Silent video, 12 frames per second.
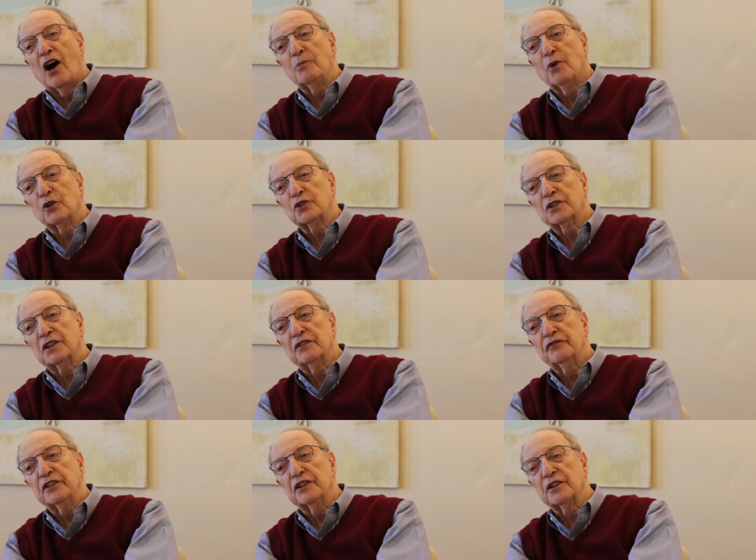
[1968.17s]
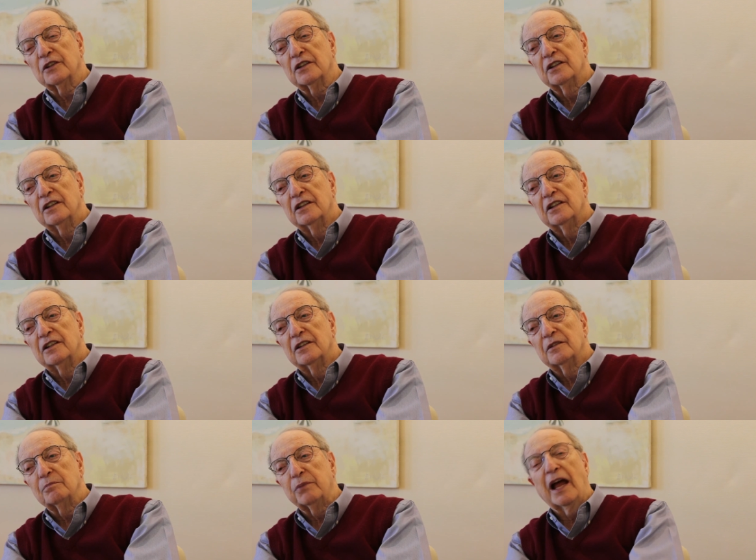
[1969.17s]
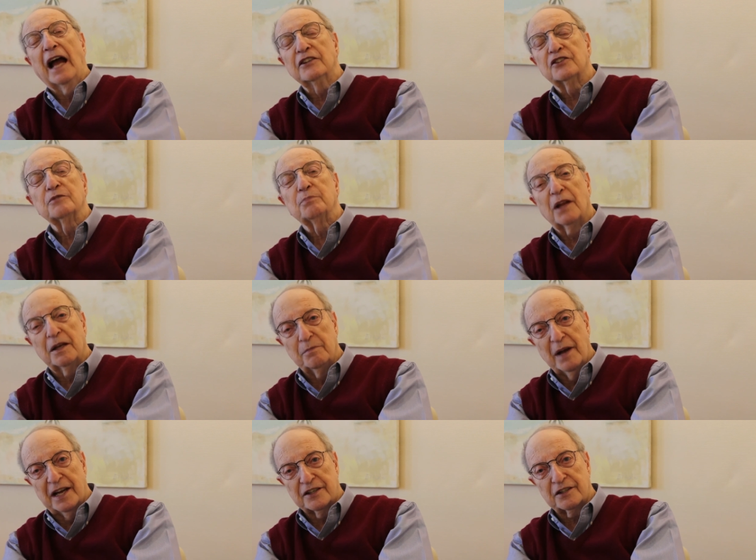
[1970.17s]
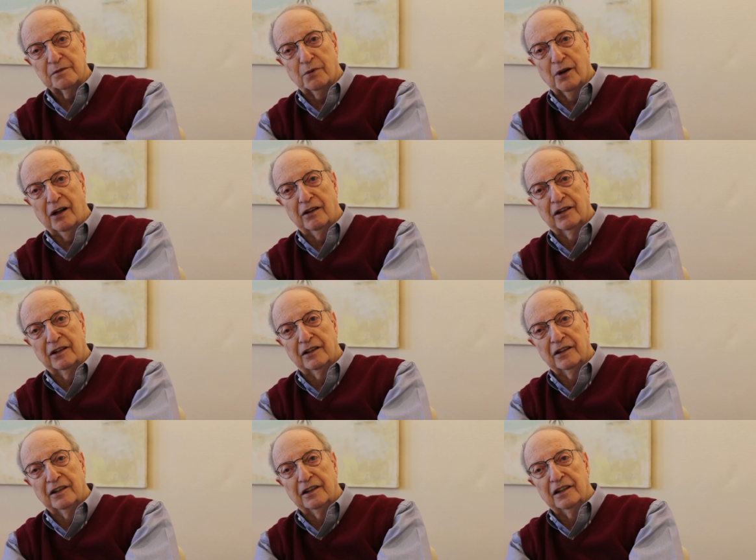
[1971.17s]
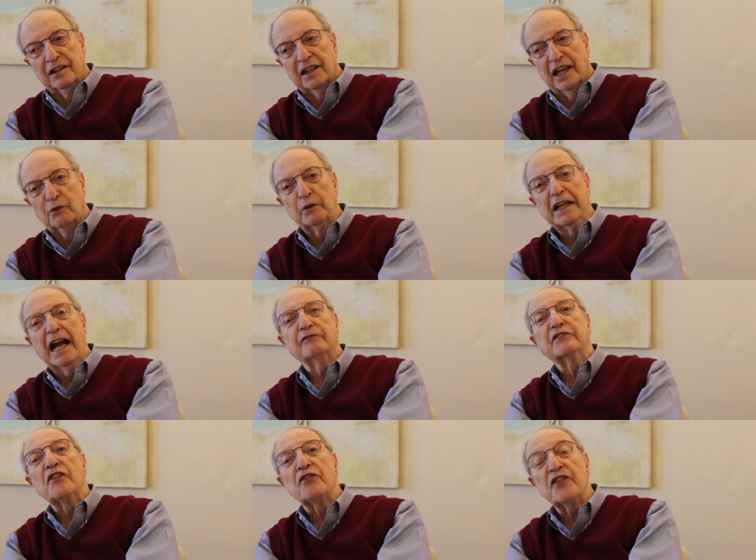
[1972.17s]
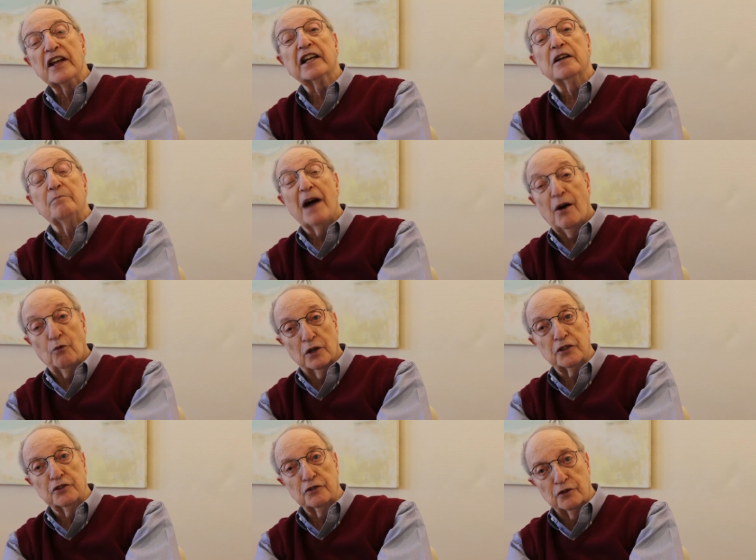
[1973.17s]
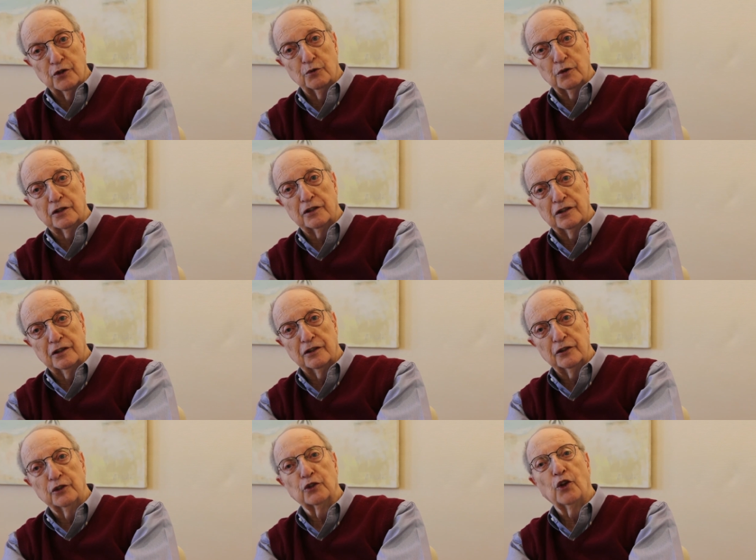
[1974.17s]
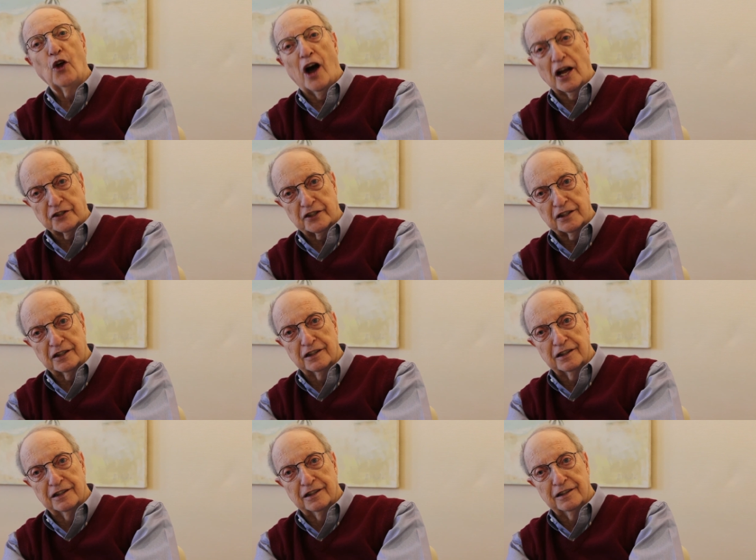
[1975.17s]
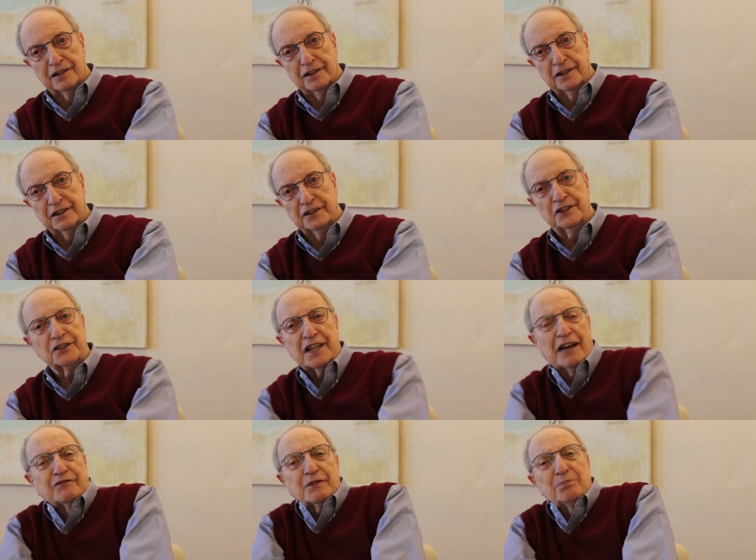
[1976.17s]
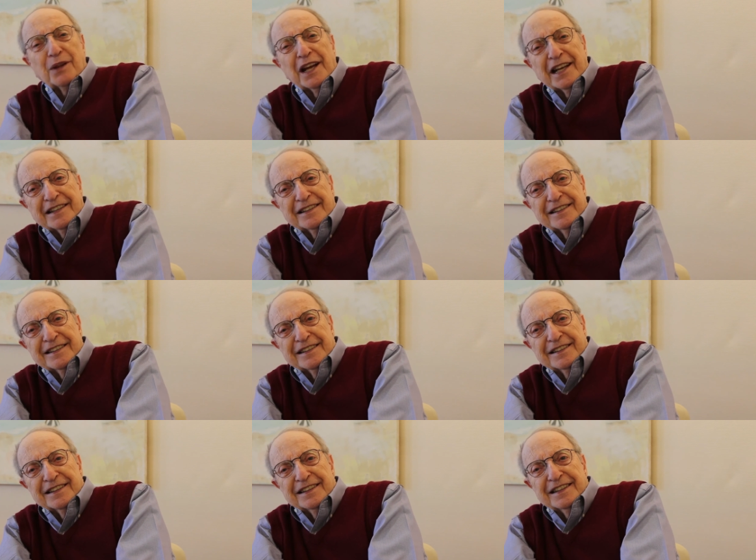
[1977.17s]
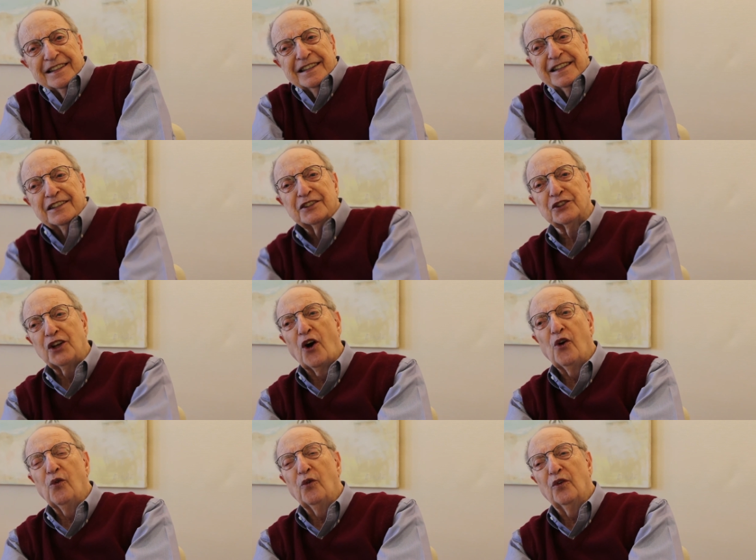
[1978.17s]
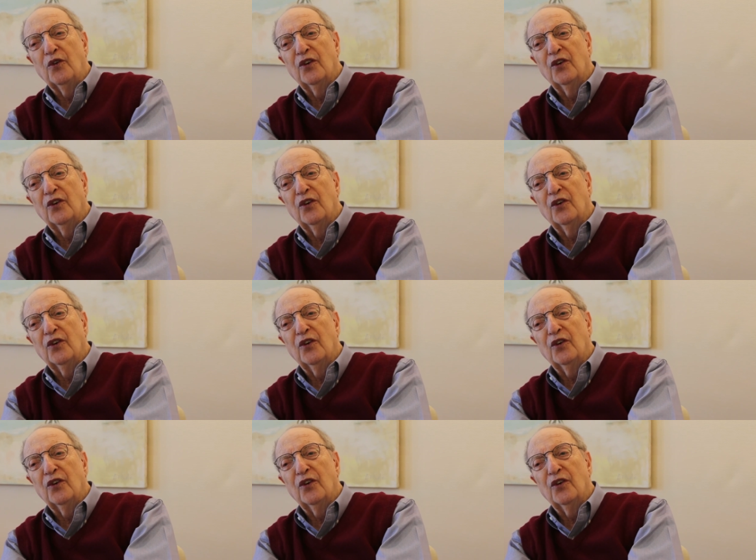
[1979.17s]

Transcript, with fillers: almost if you're, I used to play basketball. And when you have to think about what you're doing, you're lost. You just have to play. So,